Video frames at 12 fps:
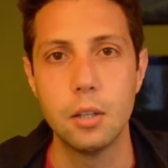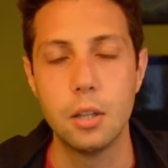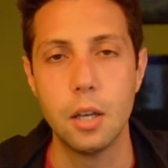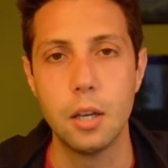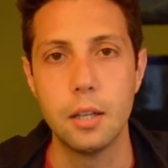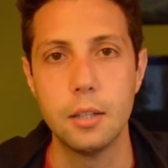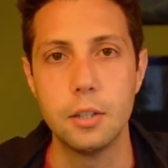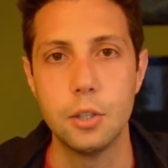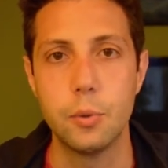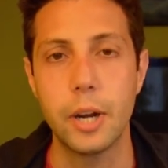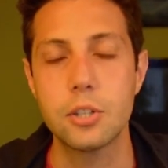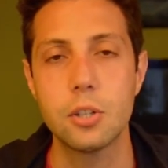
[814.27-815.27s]
the
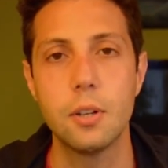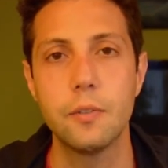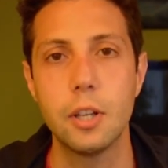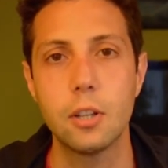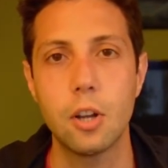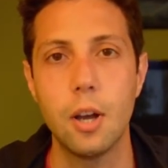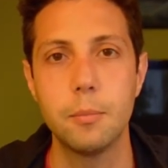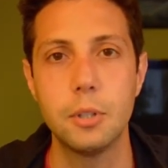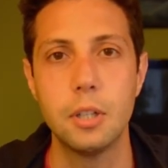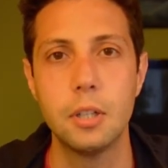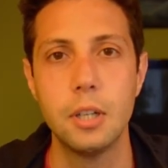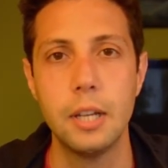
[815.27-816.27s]
direction of
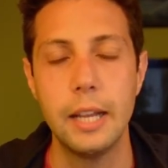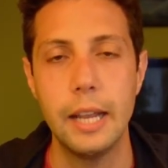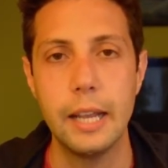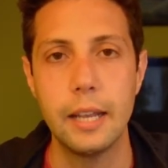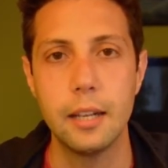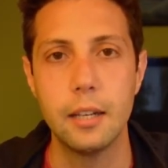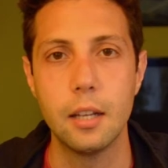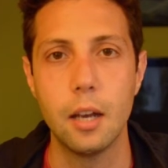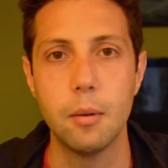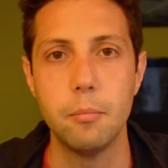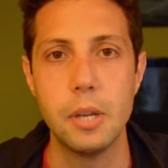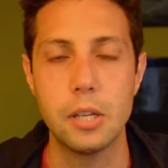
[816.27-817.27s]
helicopter and
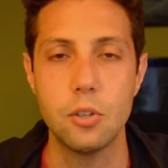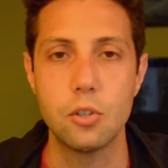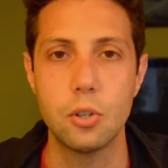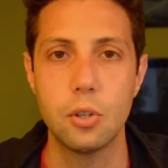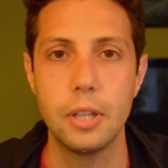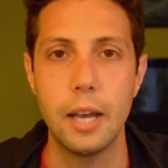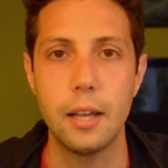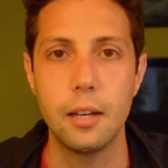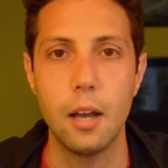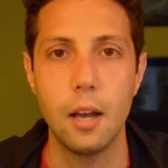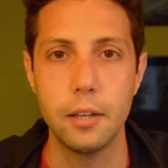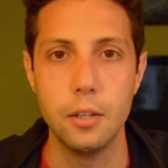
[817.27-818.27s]
making sure
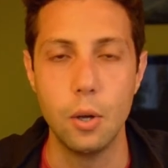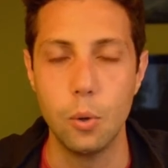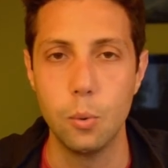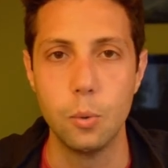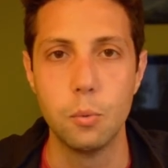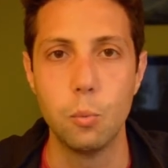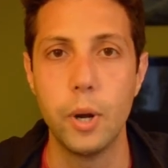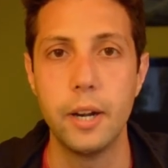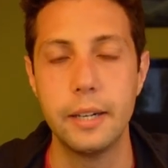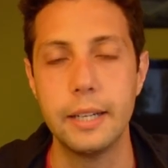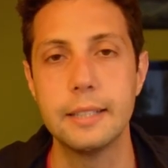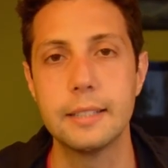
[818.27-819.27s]
that I know
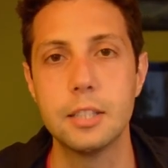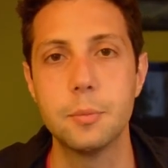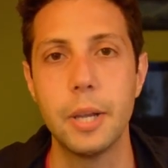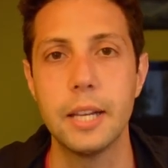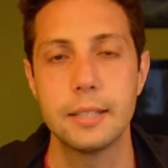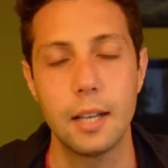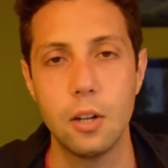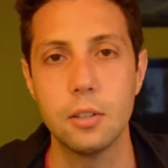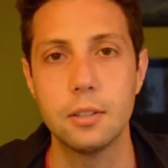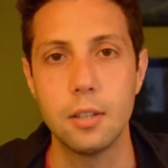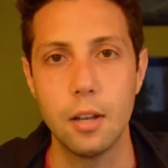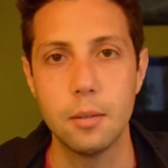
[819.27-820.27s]
where it is in space at all
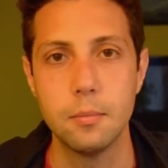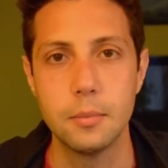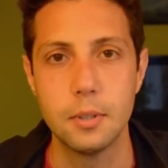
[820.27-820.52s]
the time.